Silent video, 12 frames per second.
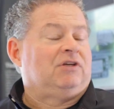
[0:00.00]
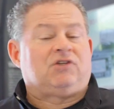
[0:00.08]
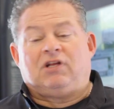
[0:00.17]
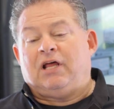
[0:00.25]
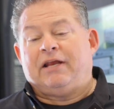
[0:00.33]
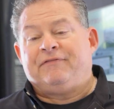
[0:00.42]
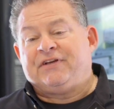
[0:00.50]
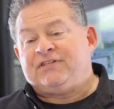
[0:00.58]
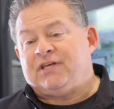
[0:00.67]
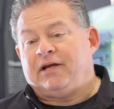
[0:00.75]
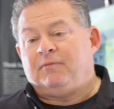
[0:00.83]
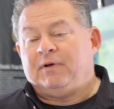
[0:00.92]
is a lot of
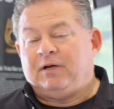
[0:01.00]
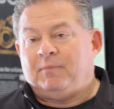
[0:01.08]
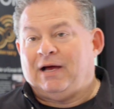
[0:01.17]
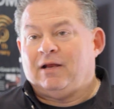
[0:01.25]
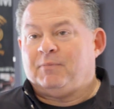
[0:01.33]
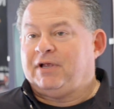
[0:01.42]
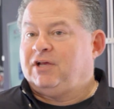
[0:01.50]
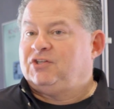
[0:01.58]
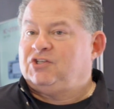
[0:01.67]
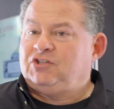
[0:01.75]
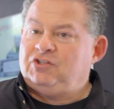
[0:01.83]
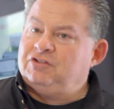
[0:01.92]
excitement about it
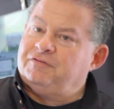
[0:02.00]
because this is